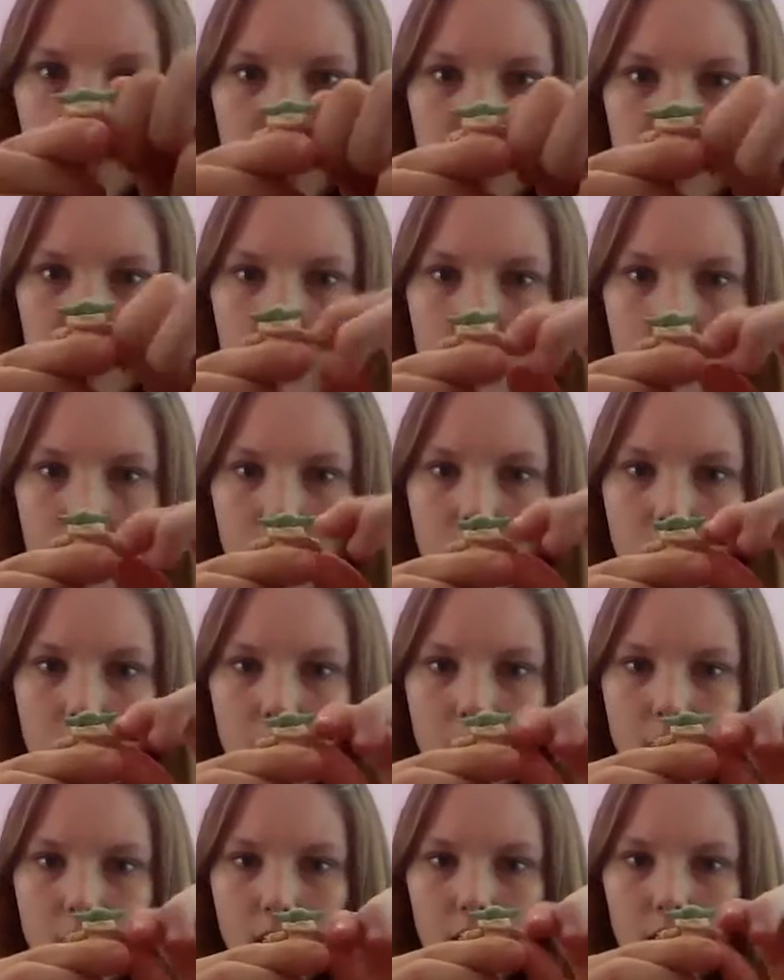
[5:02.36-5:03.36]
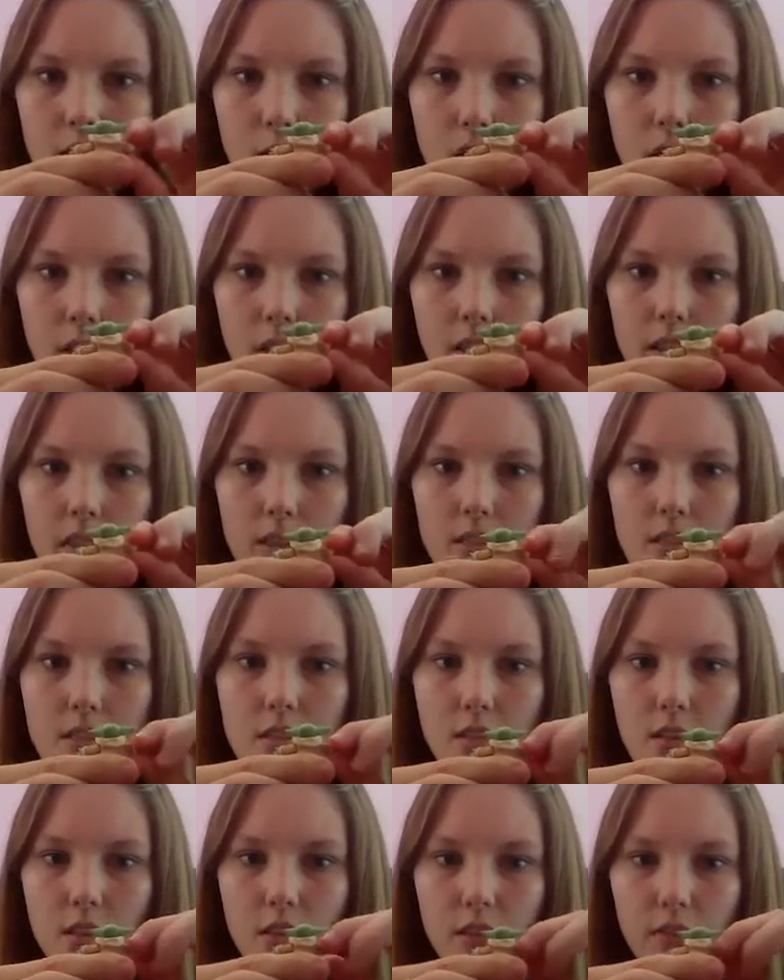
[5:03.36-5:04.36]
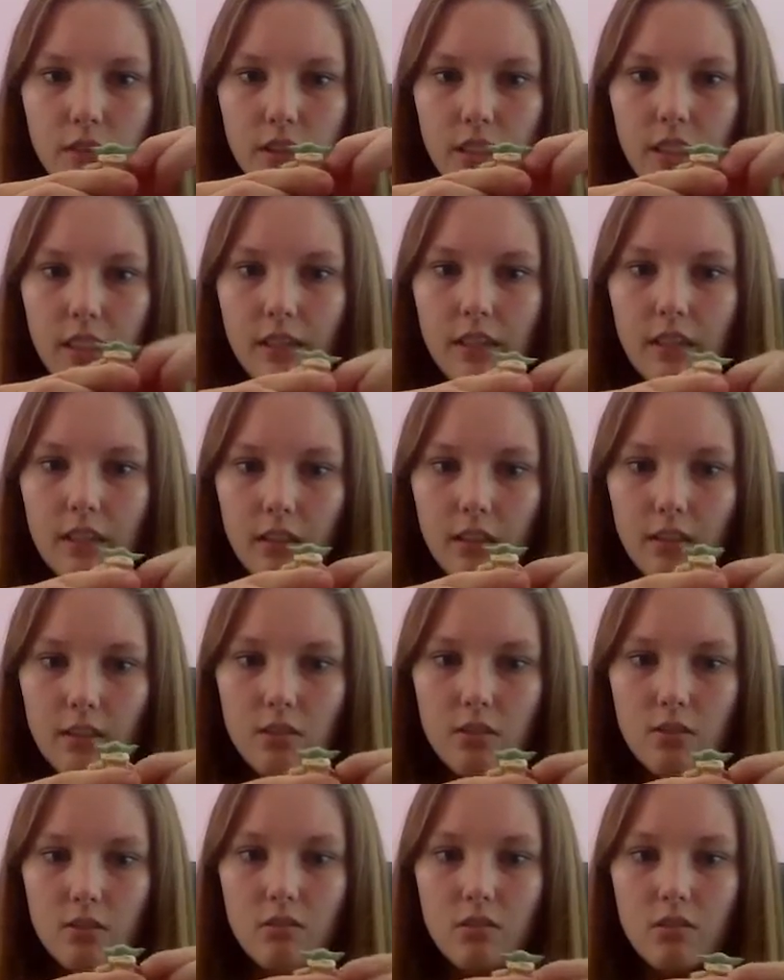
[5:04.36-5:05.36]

way. Well, at least you know if a kid gets to